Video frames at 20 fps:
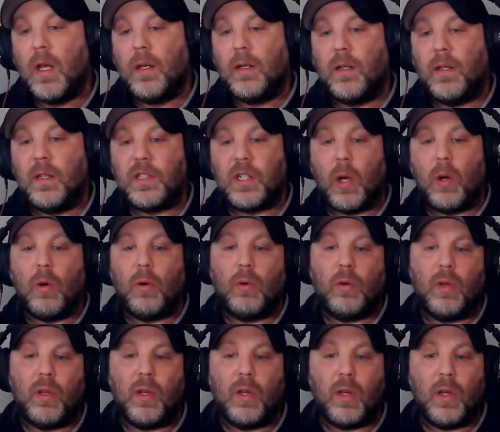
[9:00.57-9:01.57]
So
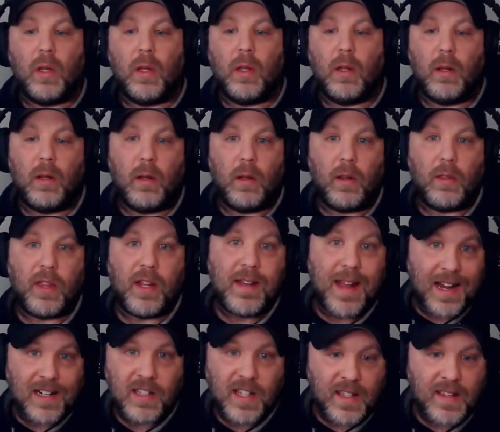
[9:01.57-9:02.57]
the
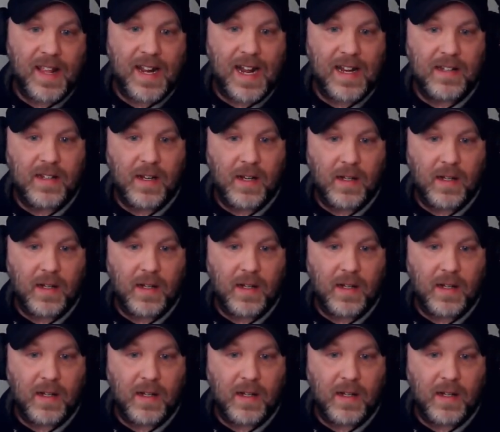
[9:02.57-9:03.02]
next thing that I did,